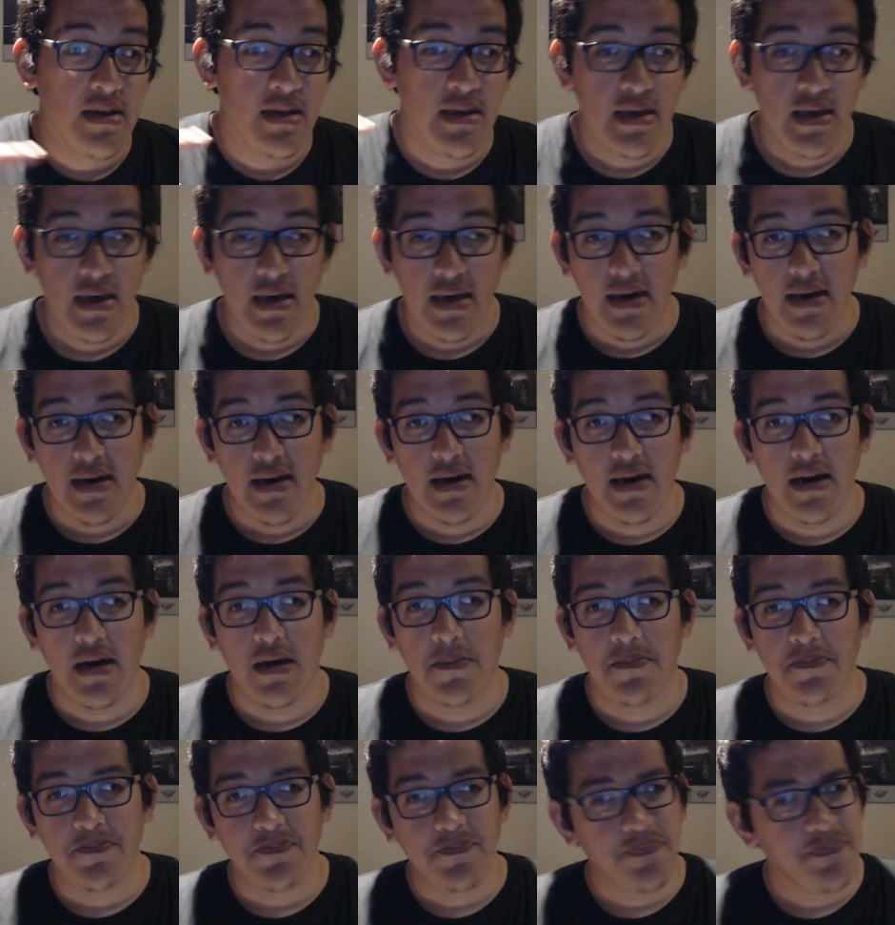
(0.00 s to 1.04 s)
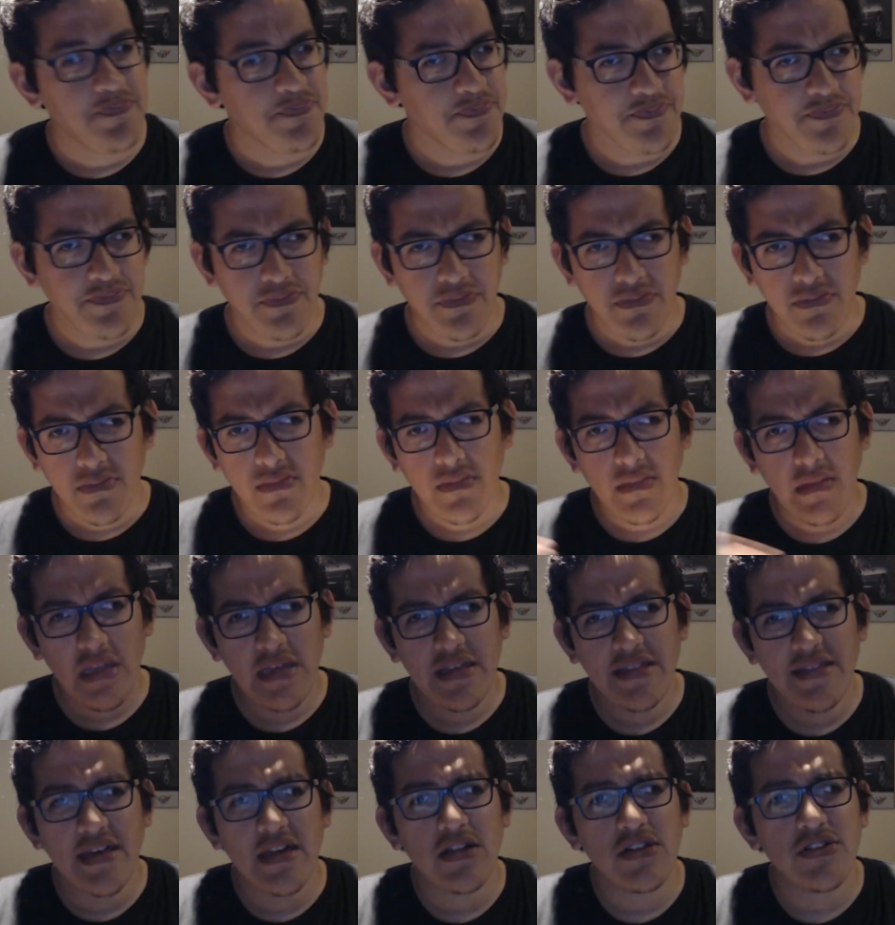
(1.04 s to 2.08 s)
That
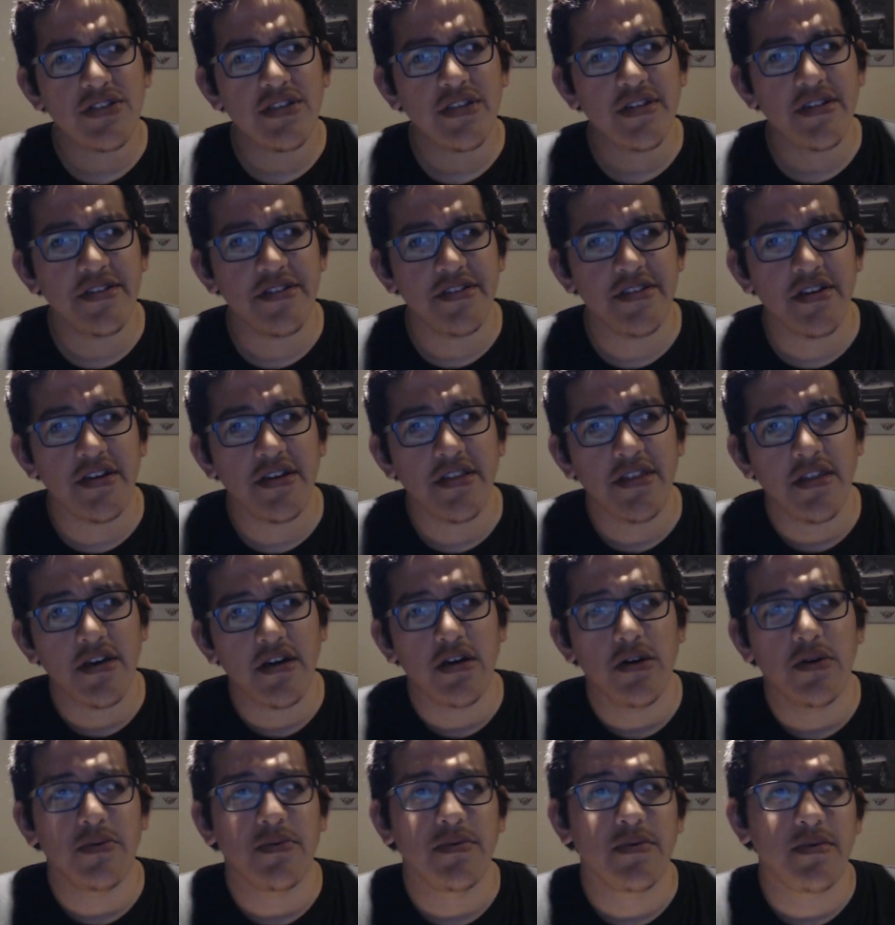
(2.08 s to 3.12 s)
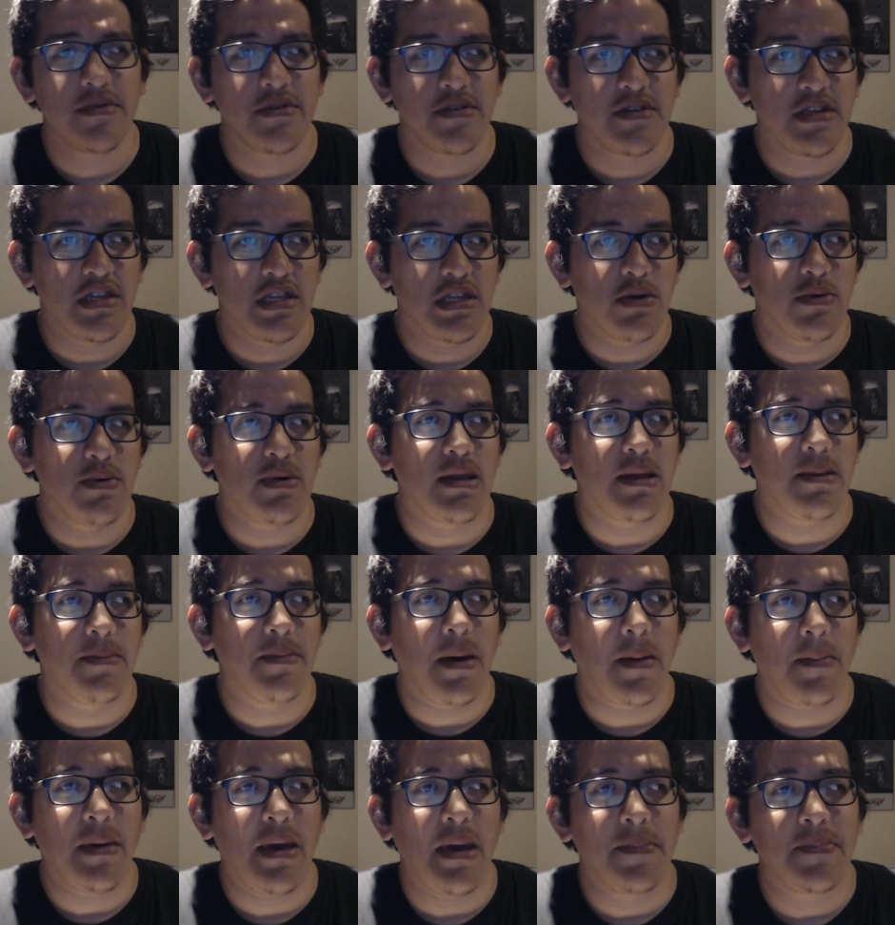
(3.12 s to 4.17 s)
all said and done, though, you know what, I'm
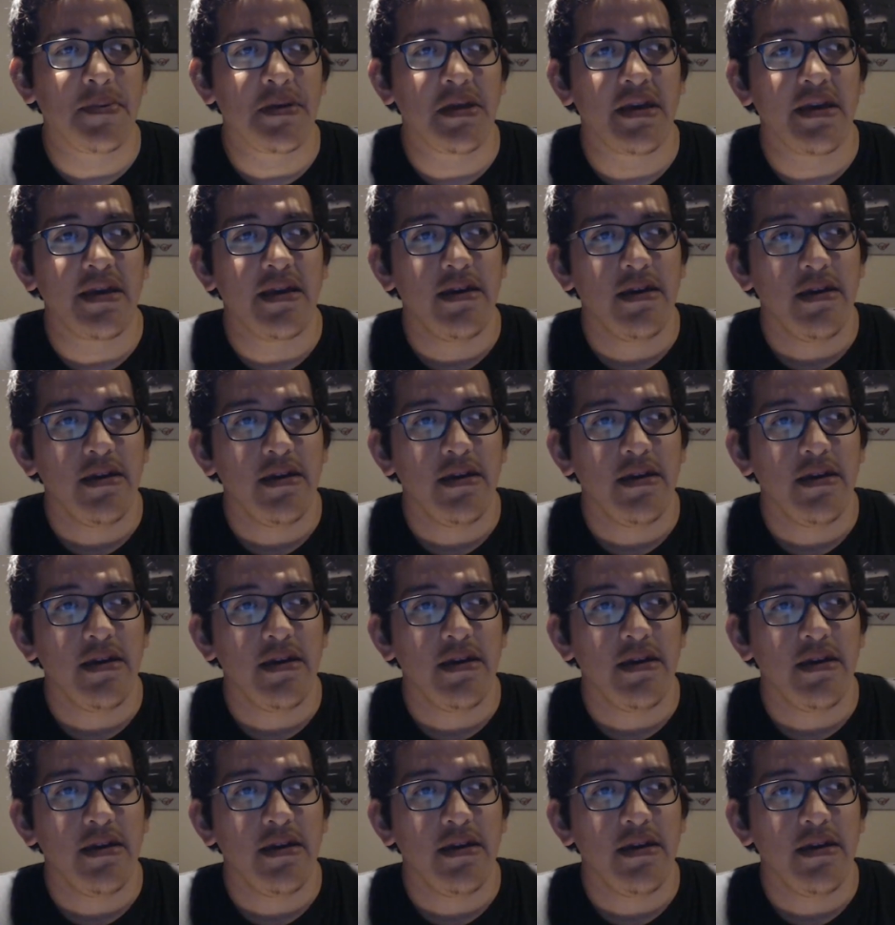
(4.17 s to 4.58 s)
happy.